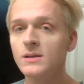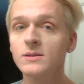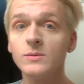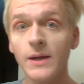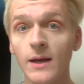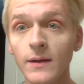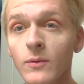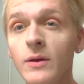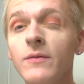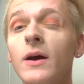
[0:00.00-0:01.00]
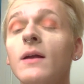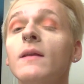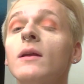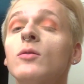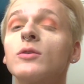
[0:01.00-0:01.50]
So now that we've
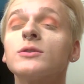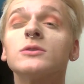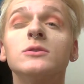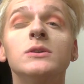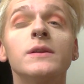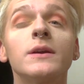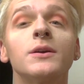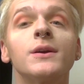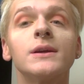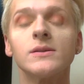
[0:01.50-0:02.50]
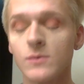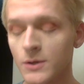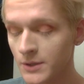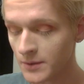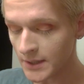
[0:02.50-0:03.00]
gotten that orange on the crease, we're
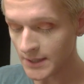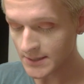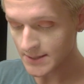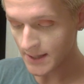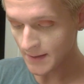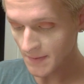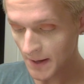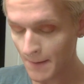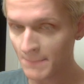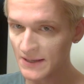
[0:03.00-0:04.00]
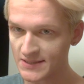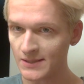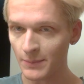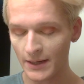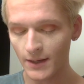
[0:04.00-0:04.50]
going to go ahead and take that
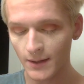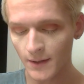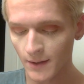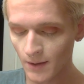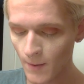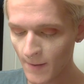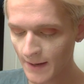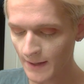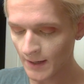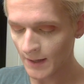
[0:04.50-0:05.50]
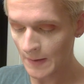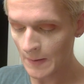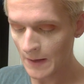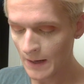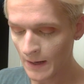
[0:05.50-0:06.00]
Pixie Pink and go back
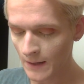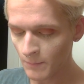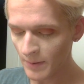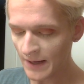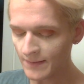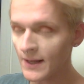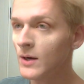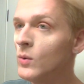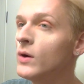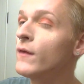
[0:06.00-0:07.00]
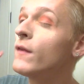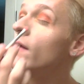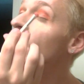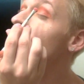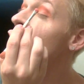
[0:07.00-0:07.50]
in and pat that on
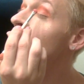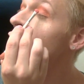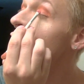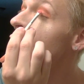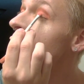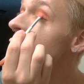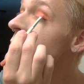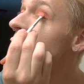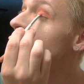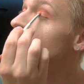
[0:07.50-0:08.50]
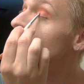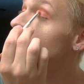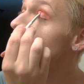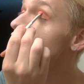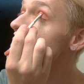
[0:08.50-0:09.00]
the lid some
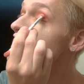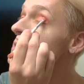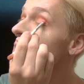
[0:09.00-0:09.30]
more, just